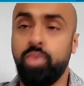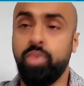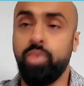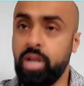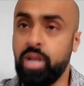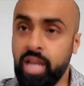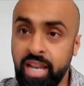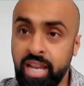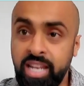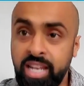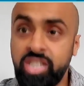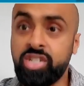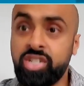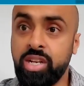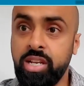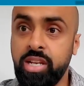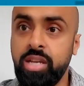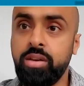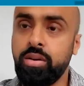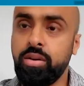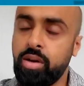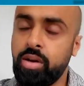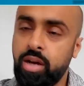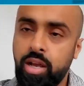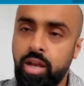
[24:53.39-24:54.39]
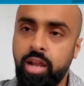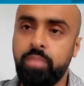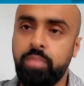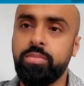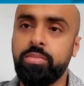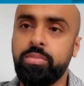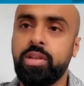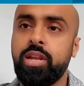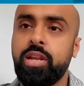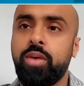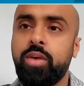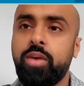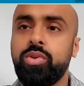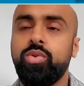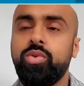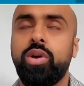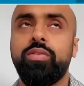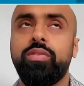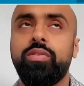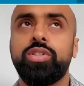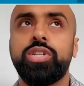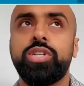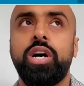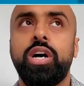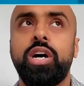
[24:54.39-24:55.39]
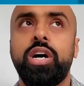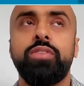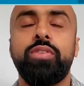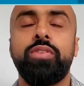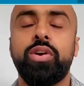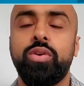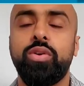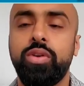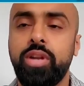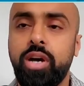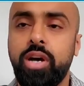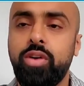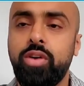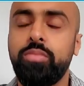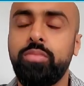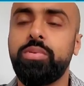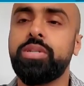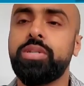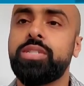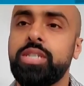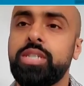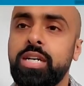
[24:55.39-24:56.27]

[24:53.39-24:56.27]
Well, initially, alhamdulillah, we do have a child of our own now,